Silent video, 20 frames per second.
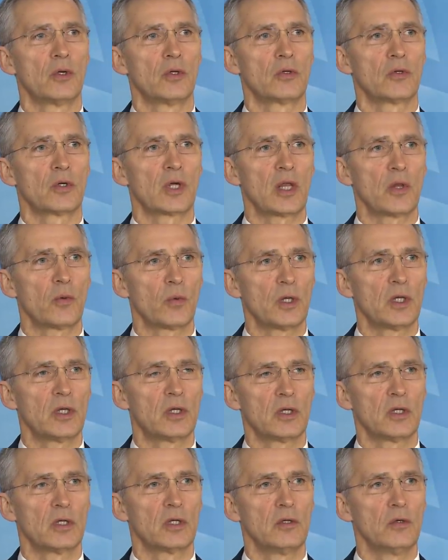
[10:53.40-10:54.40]
together
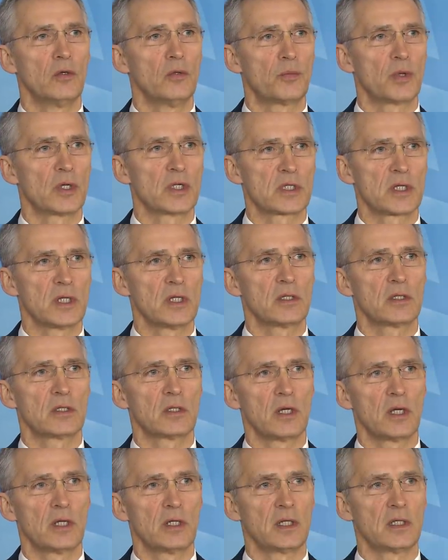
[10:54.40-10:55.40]
with the new president
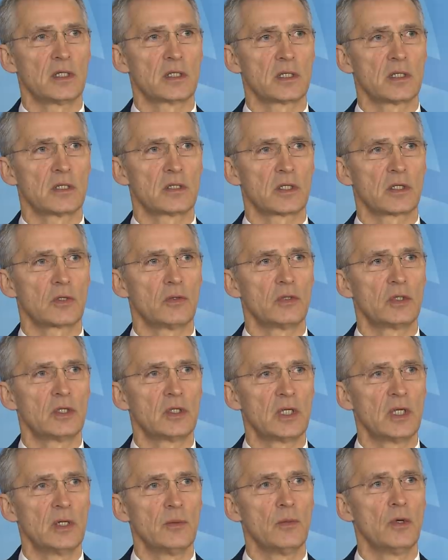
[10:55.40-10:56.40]
and his security
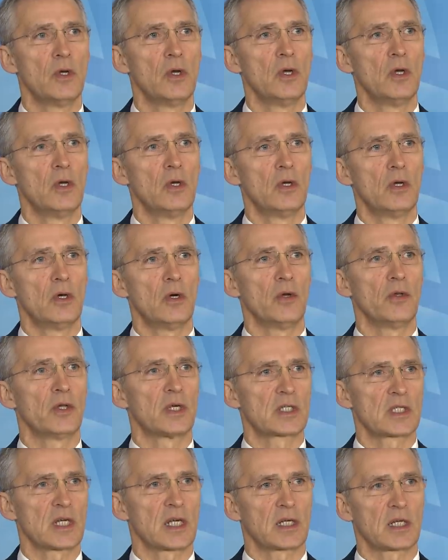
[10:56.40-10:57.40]
team on
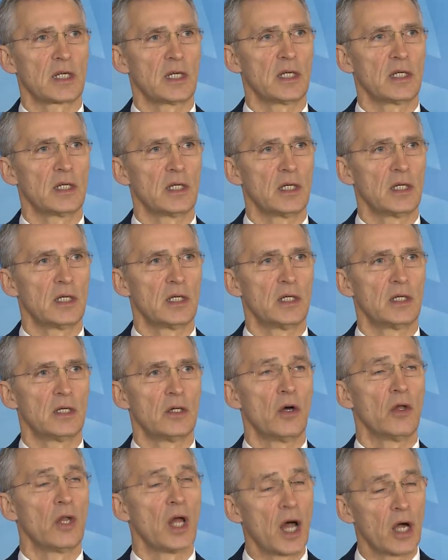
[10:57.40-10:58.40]
exactly
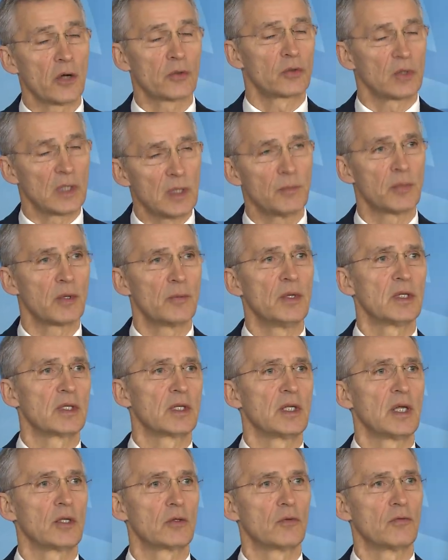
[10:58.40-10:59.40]
on how to implement
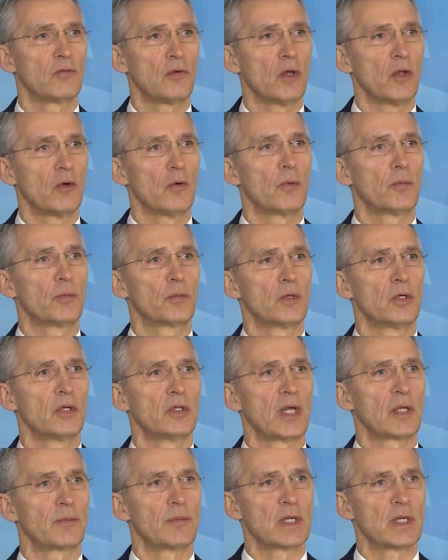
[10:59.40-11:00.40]
and how to follow up that